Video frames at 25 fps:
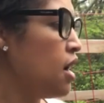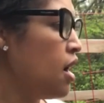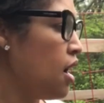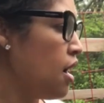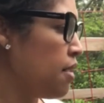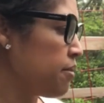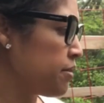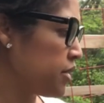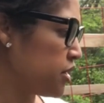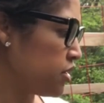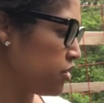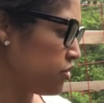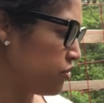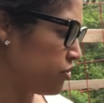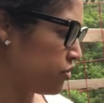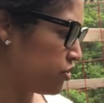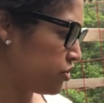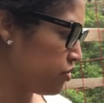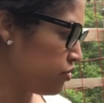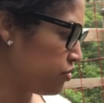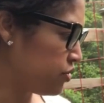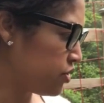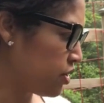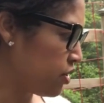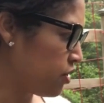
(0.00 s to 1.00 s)
I'm gonna do the
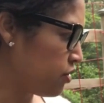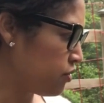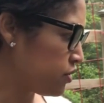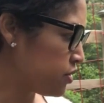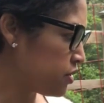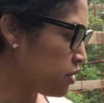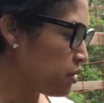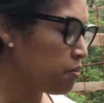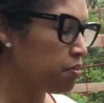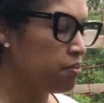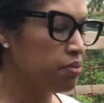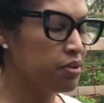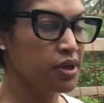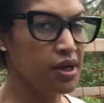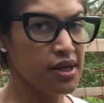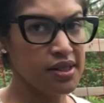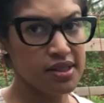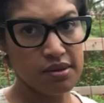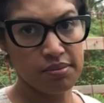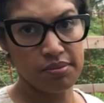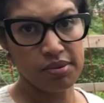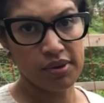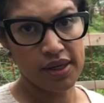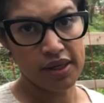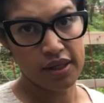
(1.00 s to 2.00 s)
two totes
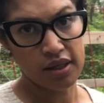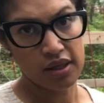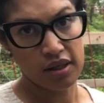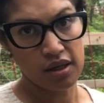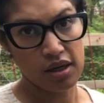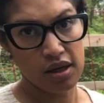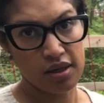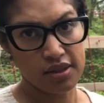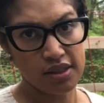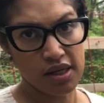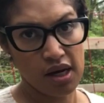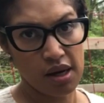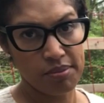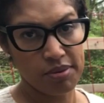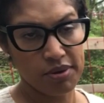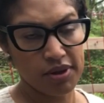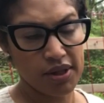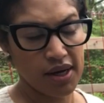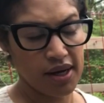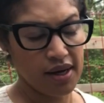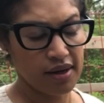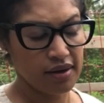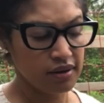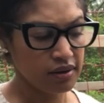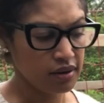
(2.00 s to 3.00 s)
plus a blanket on top of
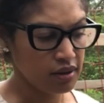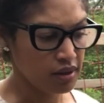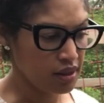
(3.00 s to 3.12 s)
that.